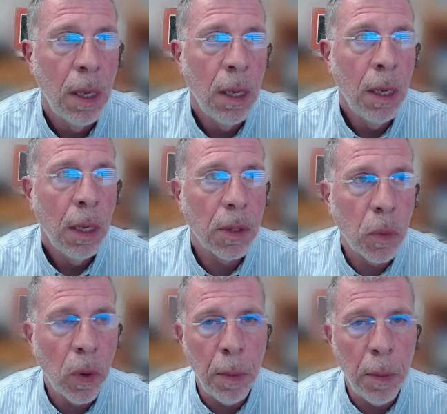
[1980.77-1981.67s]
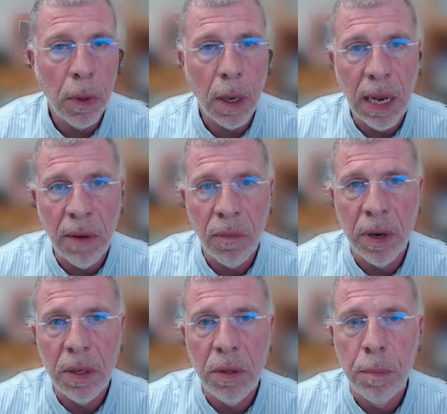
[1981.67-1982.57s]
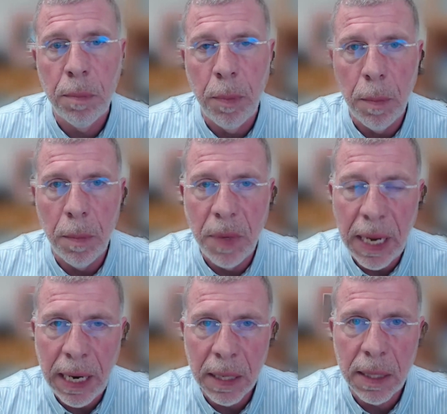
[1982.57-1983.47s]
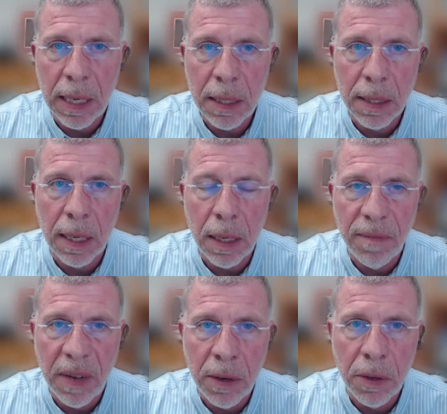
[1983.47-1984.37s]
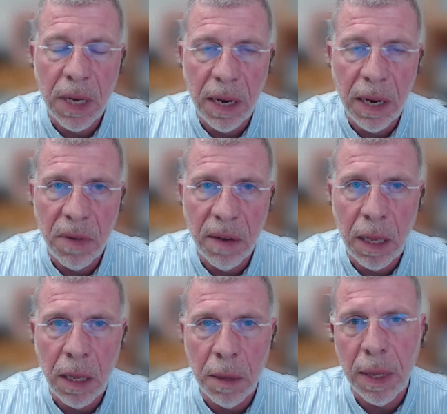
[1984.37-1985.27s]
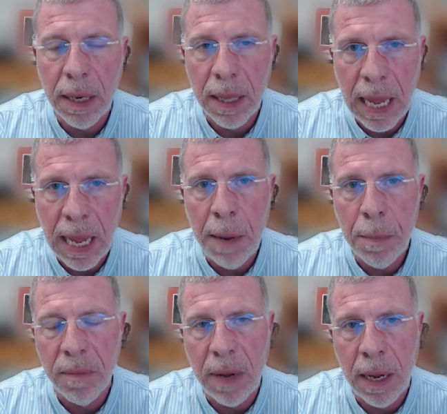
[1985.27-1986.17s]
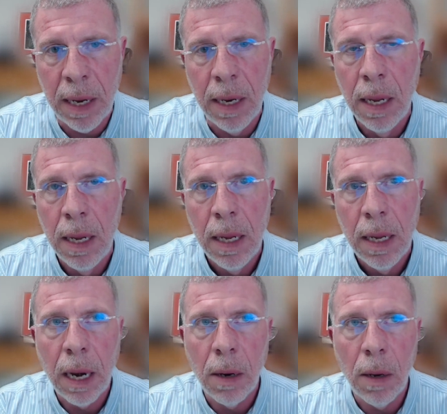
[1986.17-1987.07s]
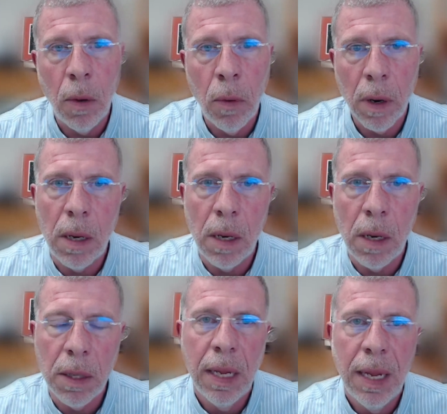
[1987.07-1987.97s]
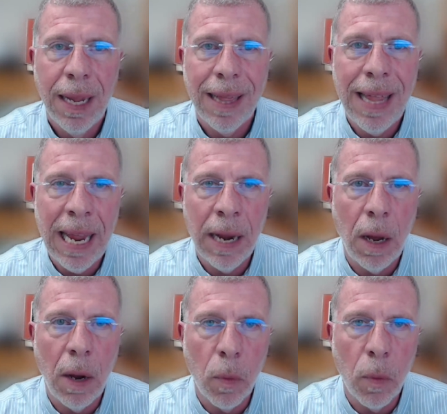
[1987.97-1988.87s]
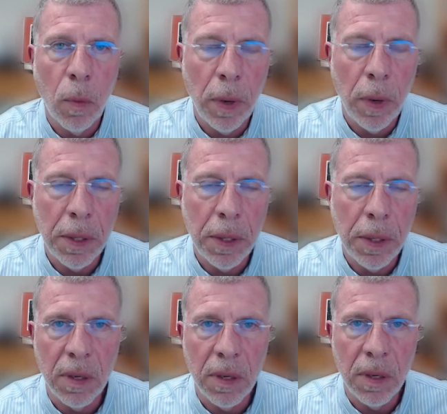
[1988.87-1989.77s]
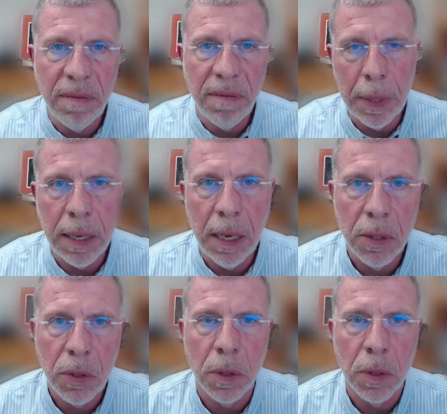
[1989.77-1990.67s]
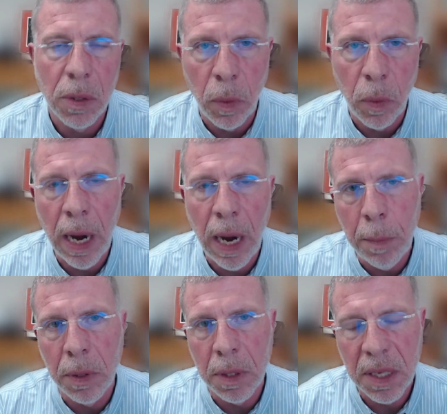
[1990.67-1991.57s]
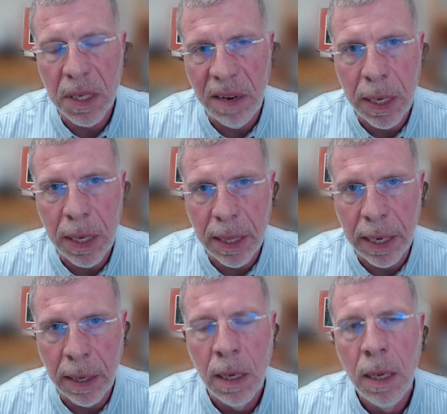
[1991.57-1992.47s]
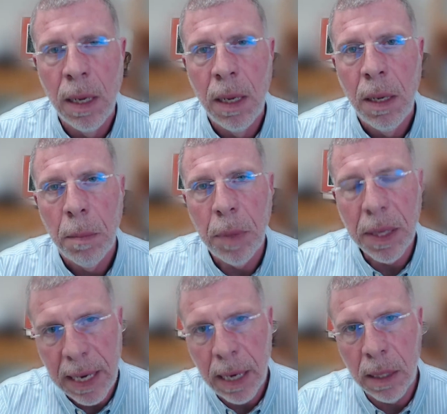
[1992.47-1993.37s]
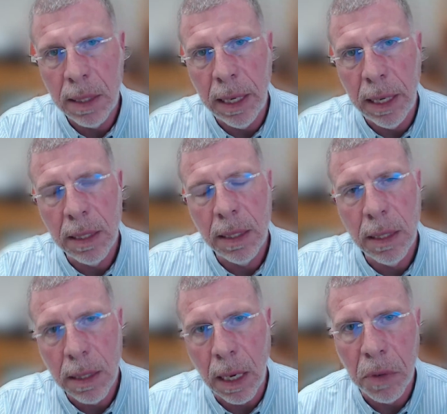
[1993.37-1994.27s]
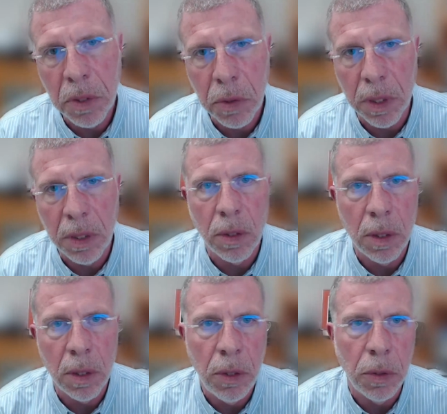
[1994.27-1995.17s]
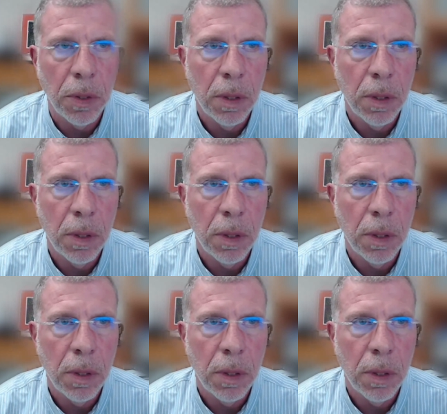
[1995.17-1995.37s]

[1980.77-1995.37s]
because we're able to leverage data sets that vendors have developed that they provide at a lower cost than original development of the data source. So we are able to save money there but the downside is it's got restrictions on use.